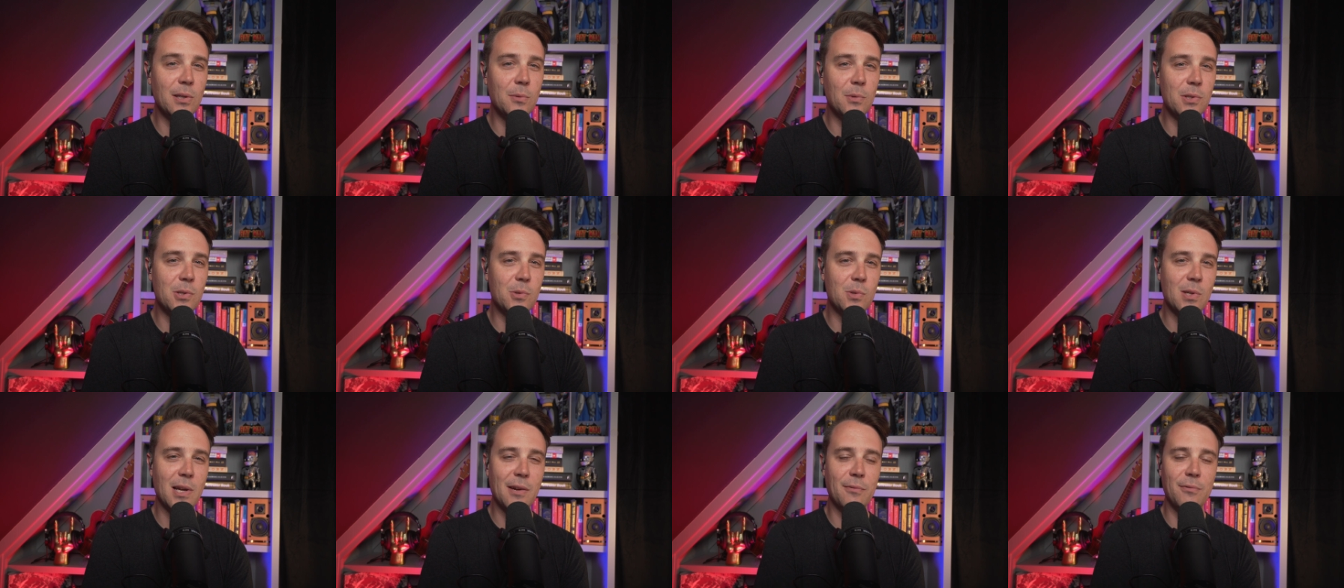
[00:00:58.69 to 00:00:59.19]
which
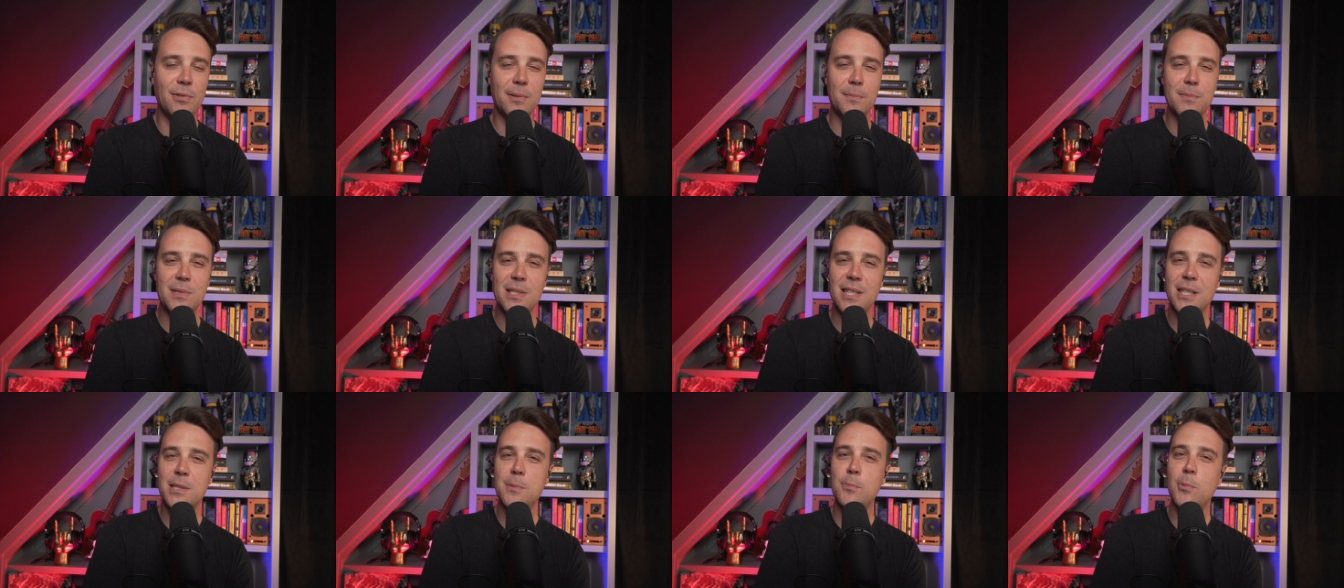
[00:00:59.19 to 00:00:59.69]
was up from
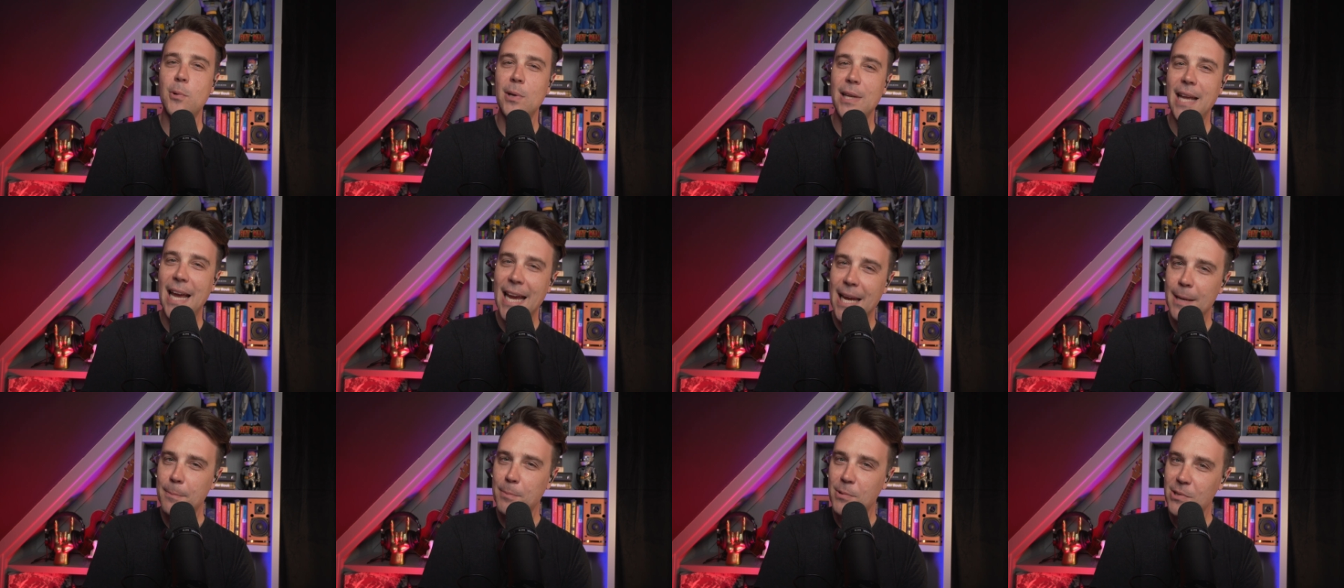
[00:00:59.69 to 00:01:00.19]
6.8%
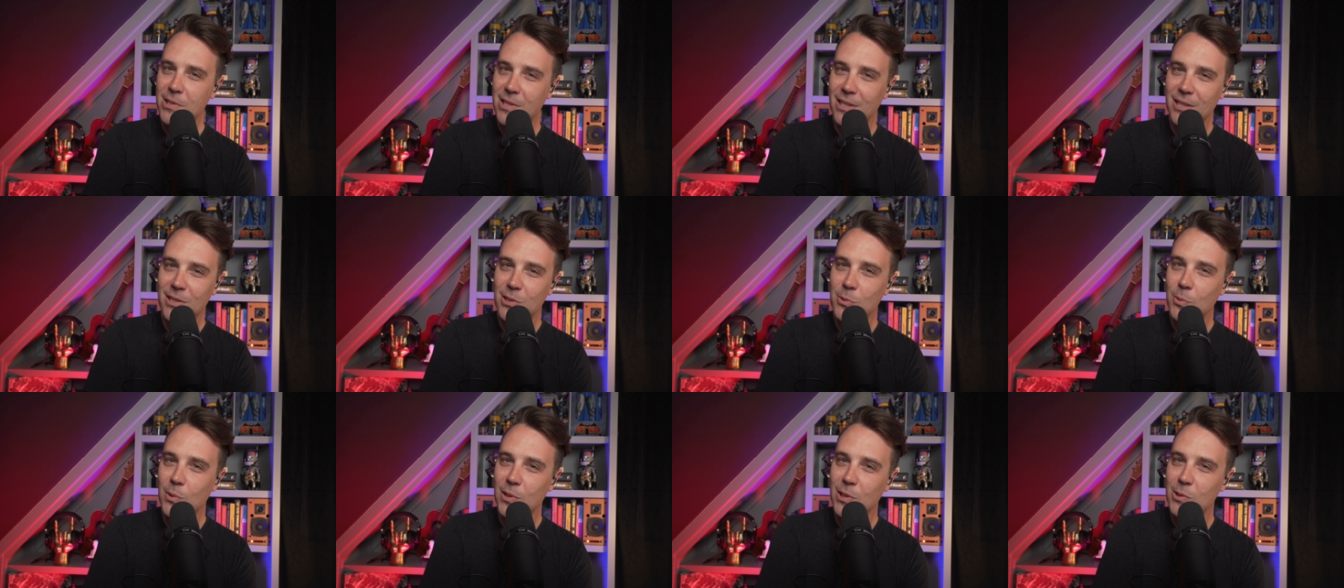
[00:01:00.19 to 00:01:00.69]
in
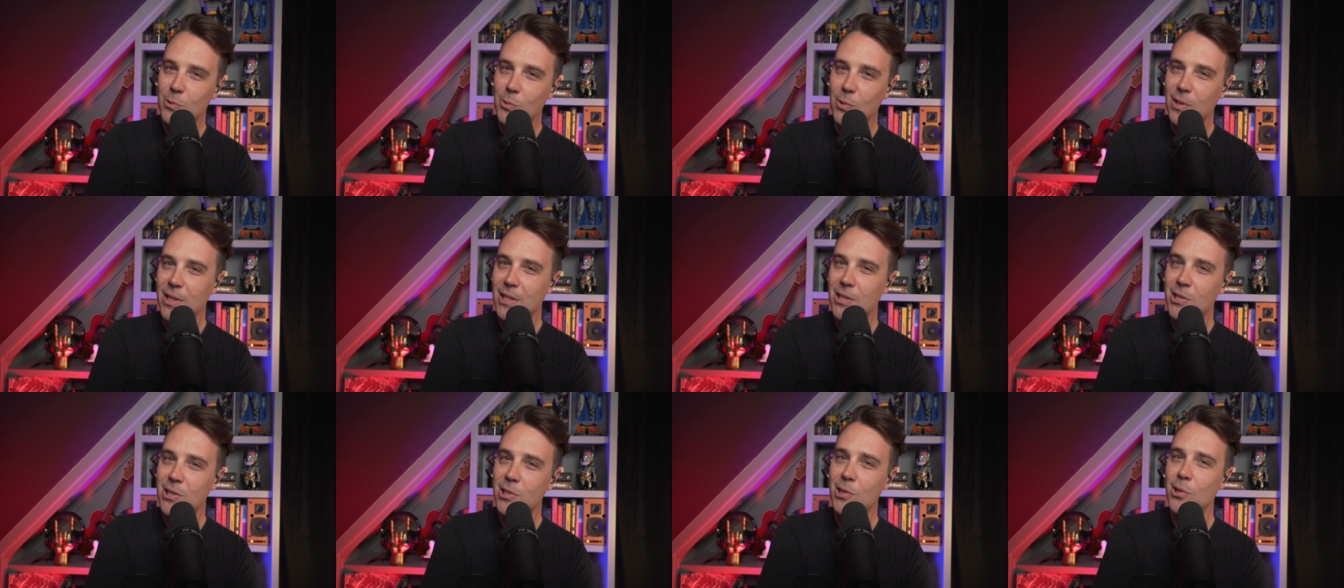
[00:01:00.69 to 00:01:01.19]

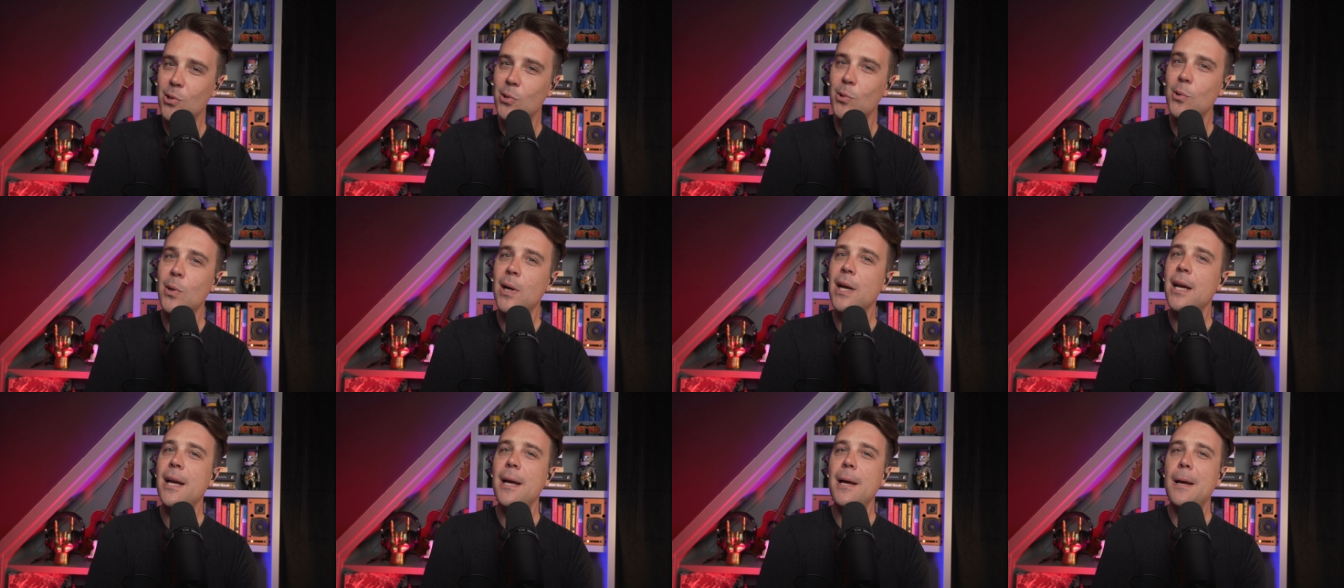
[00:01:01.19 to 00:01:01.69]
2022.
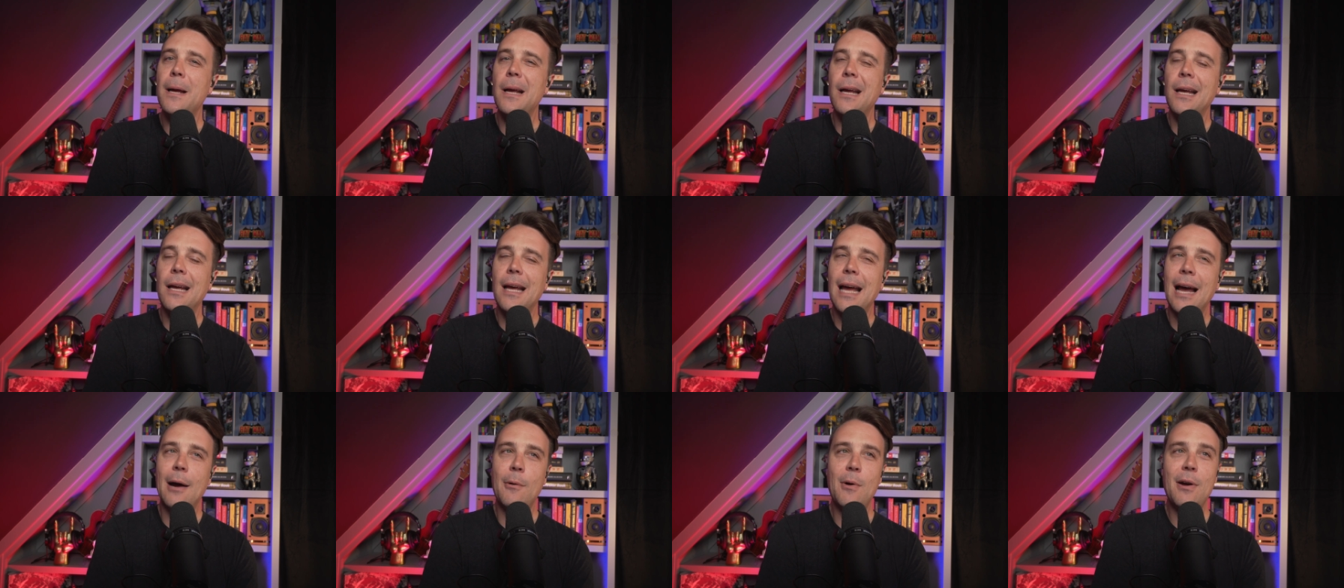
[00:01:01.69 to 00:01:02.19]

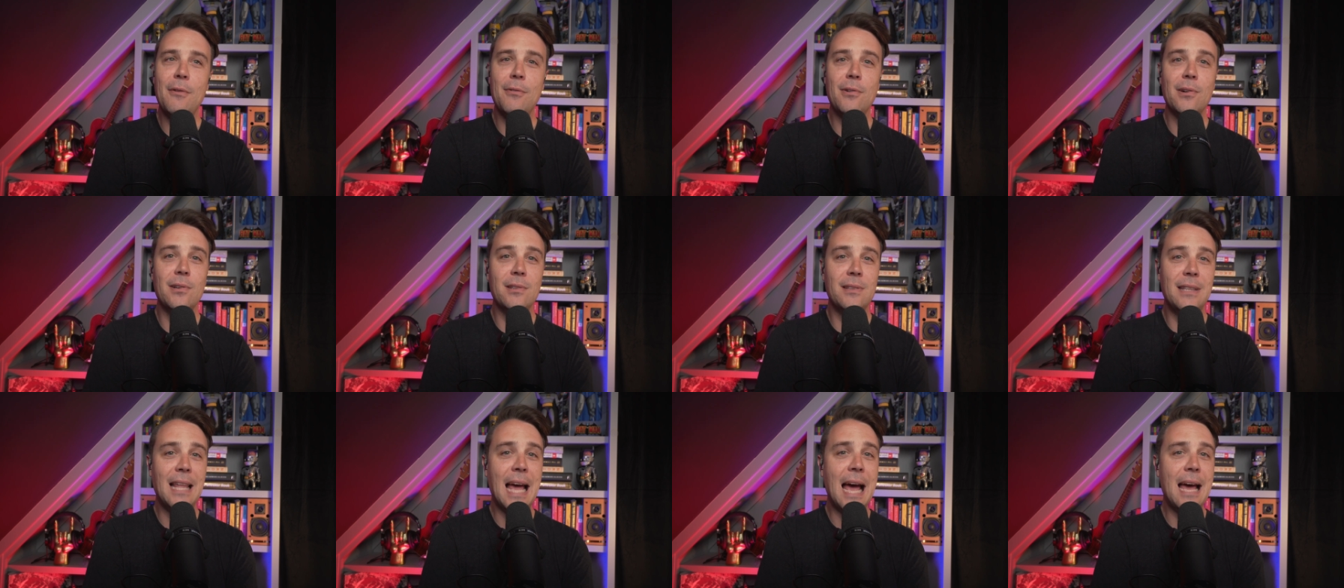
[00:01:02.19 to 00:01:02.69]
However,
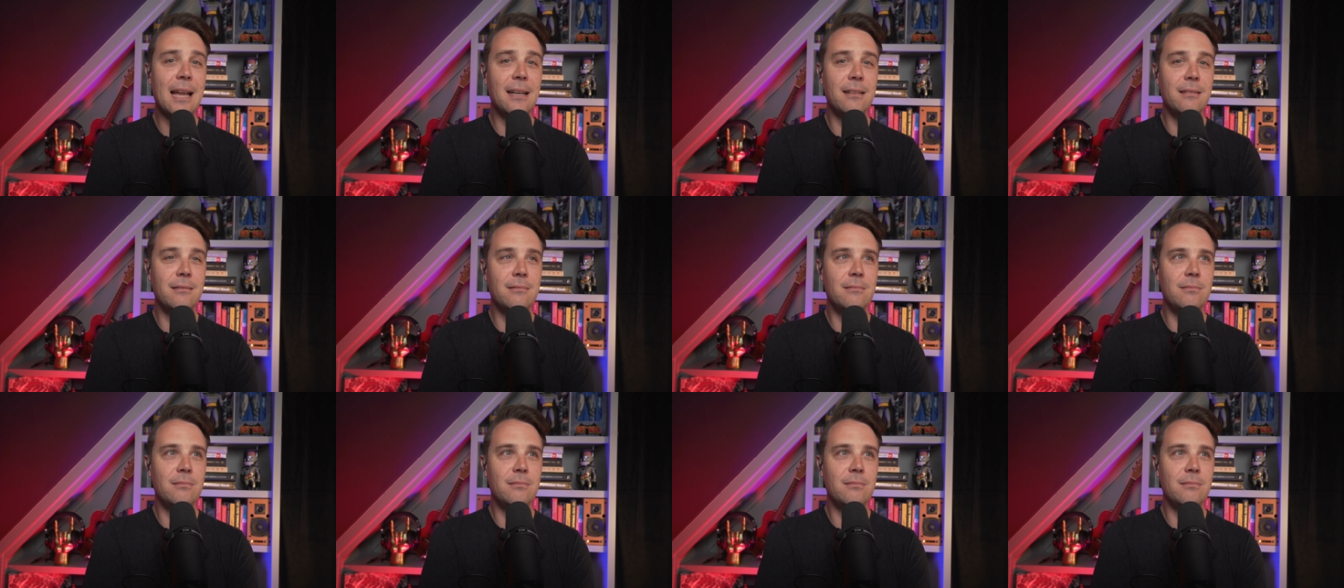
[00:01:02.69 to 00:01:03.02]
that